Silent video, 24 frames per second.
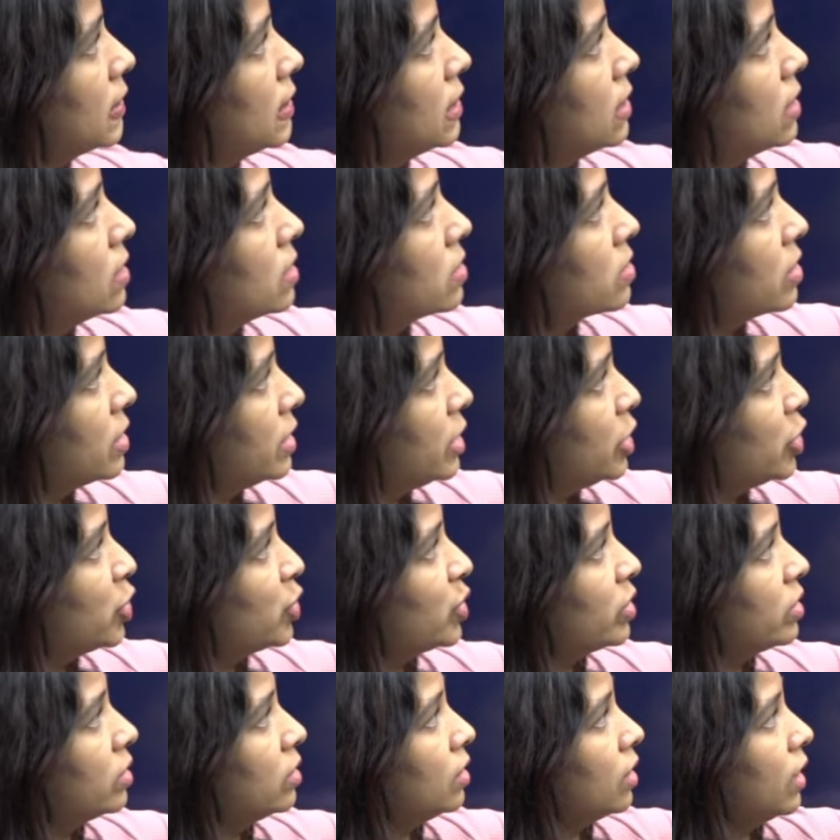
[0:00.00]
third is
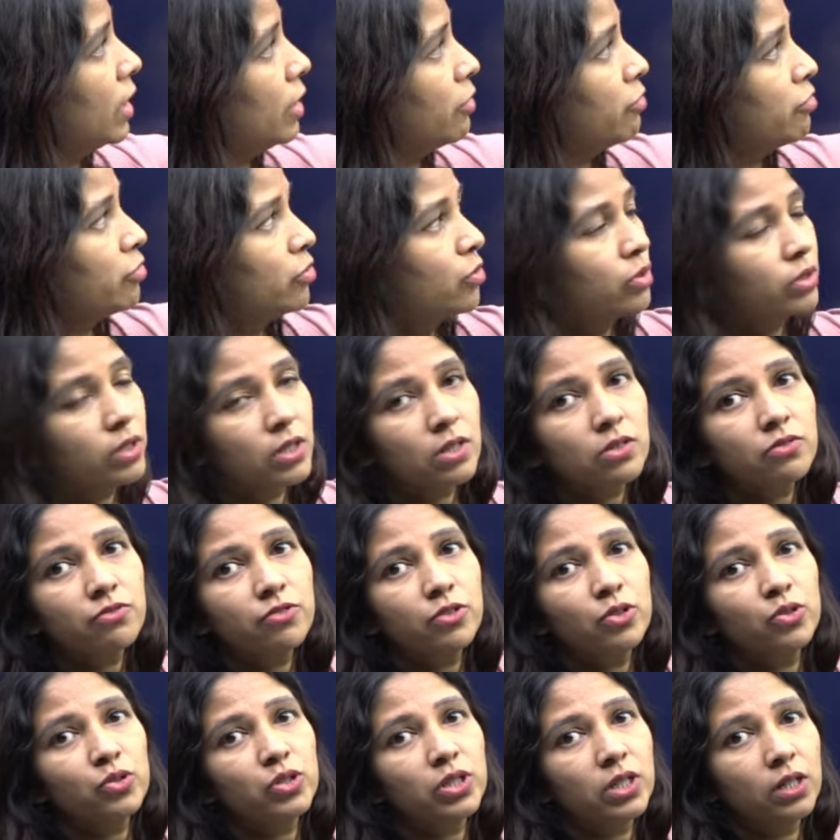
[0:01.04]
leisure, and fourth is
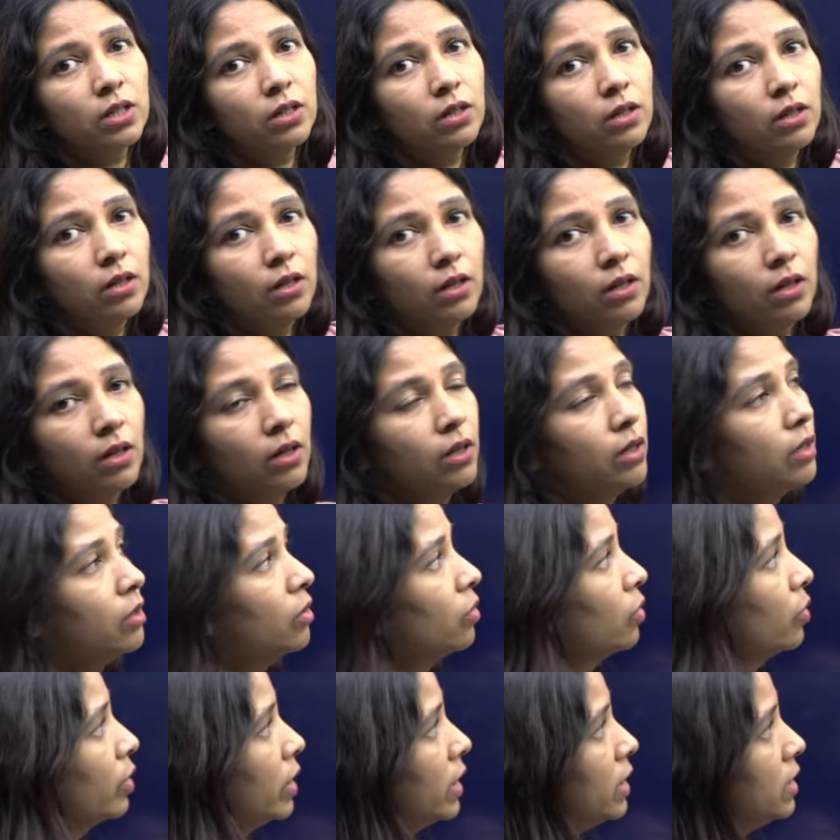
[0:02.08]
future.
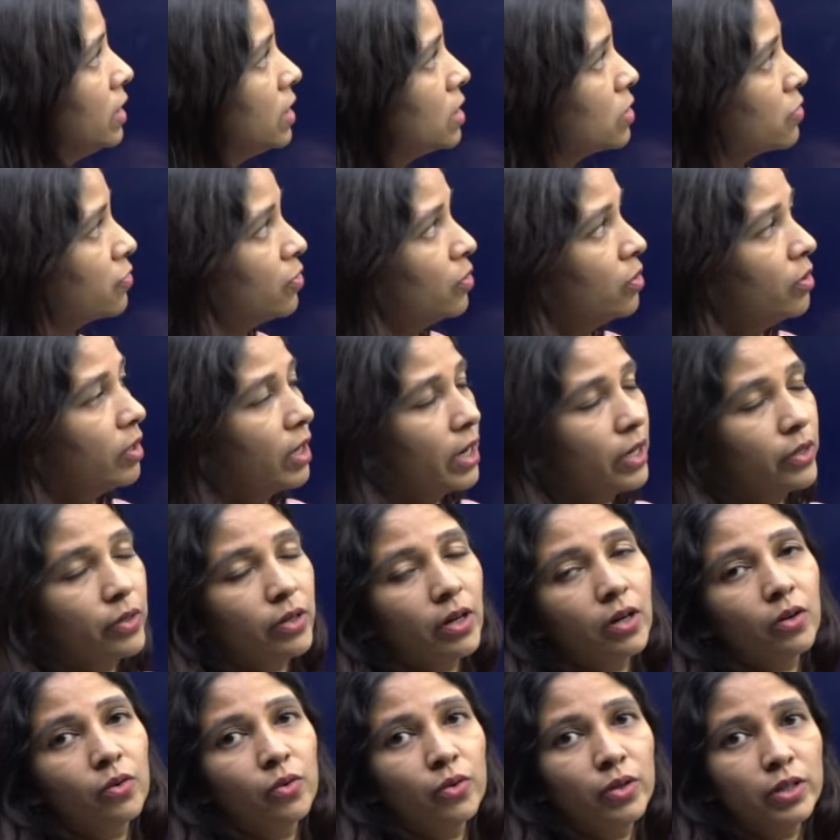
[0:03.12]
Now look at these four and
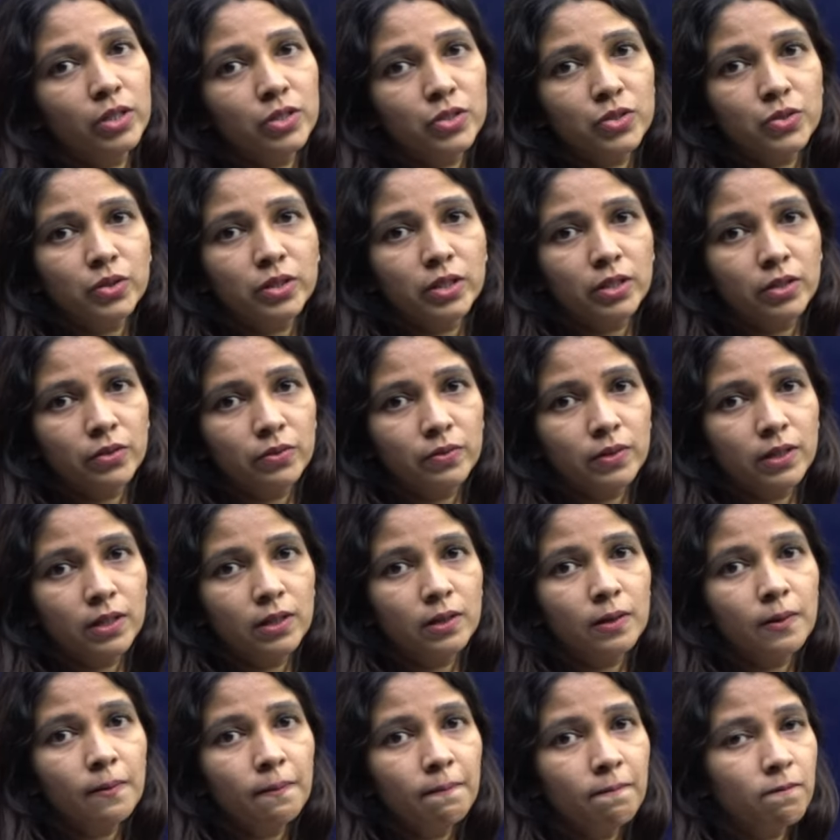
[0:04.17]
you are going to give
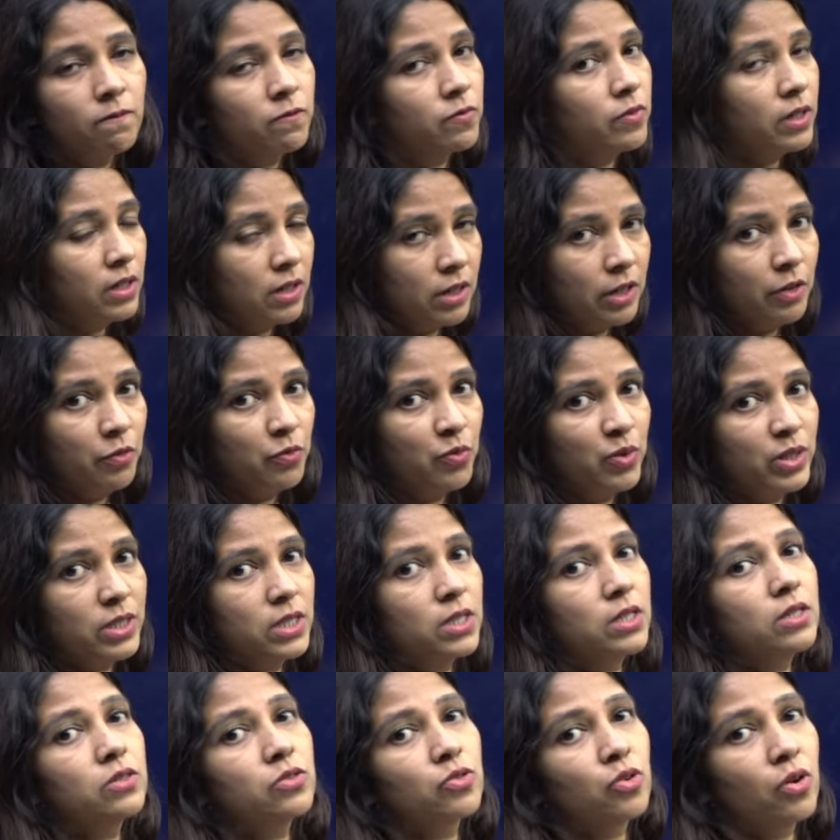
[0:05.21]
the word which
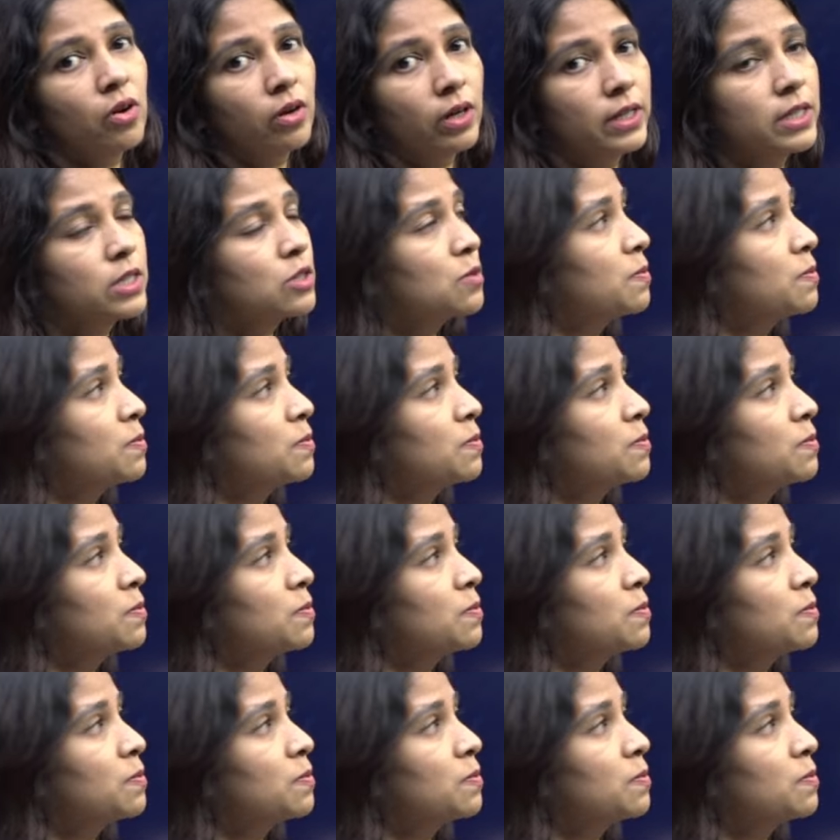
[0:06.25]
is wrongly